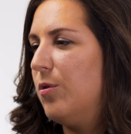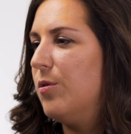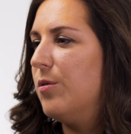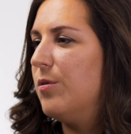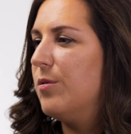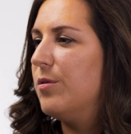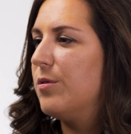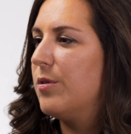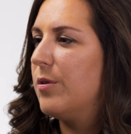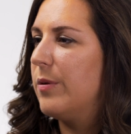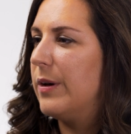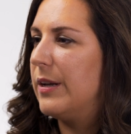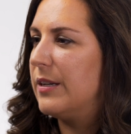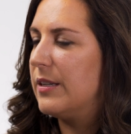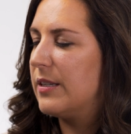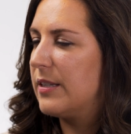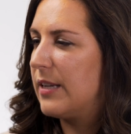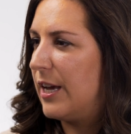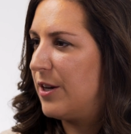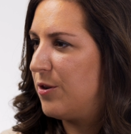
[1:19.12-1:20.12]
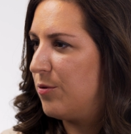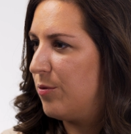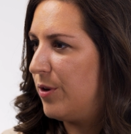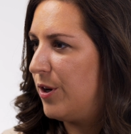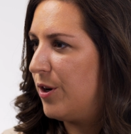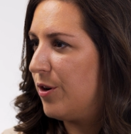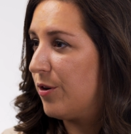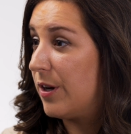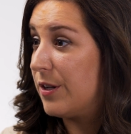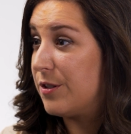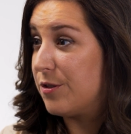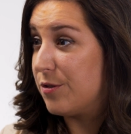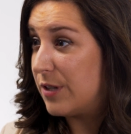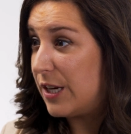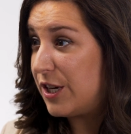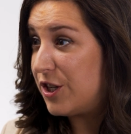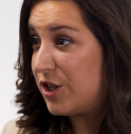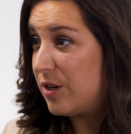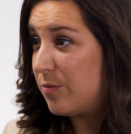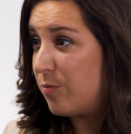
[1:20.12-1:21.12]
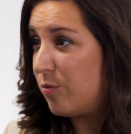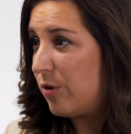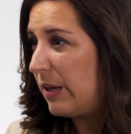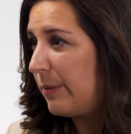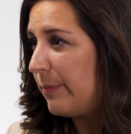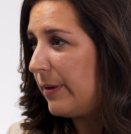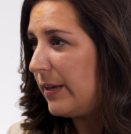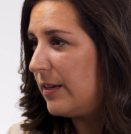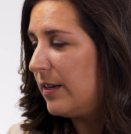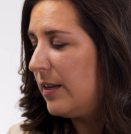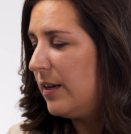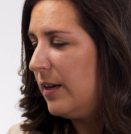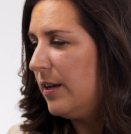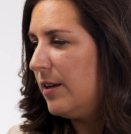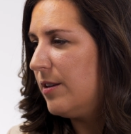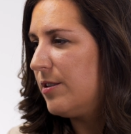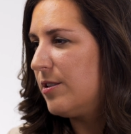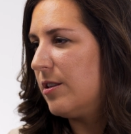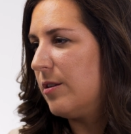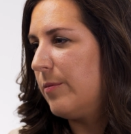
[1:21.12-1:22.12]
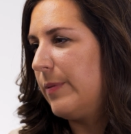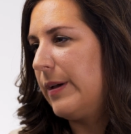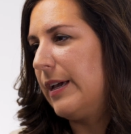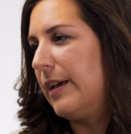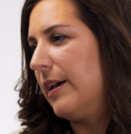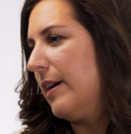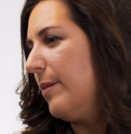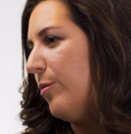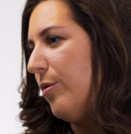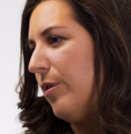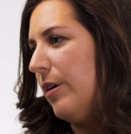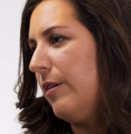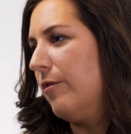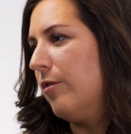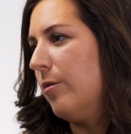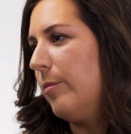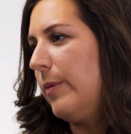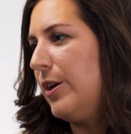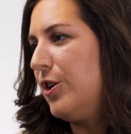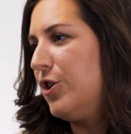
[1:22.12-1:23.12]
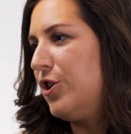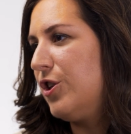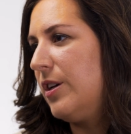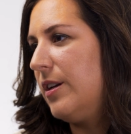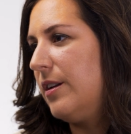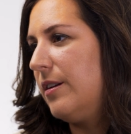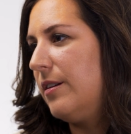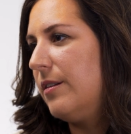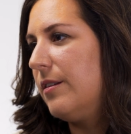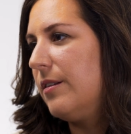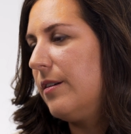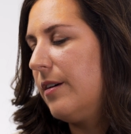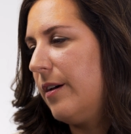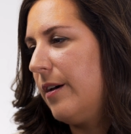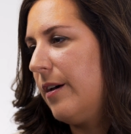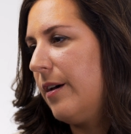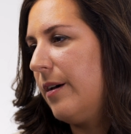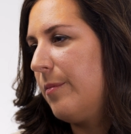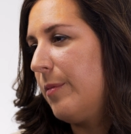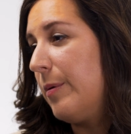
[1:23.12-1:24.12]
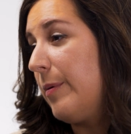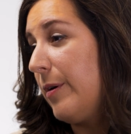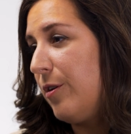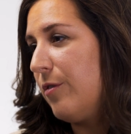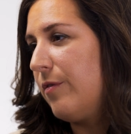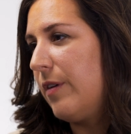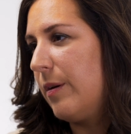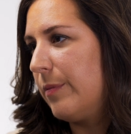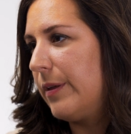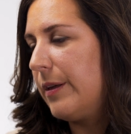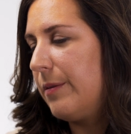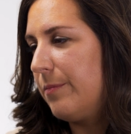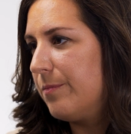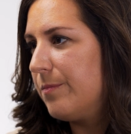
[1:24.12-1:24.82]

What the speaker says: we'll go ahead and schedule your consultation appointment so that we can get more information about your family.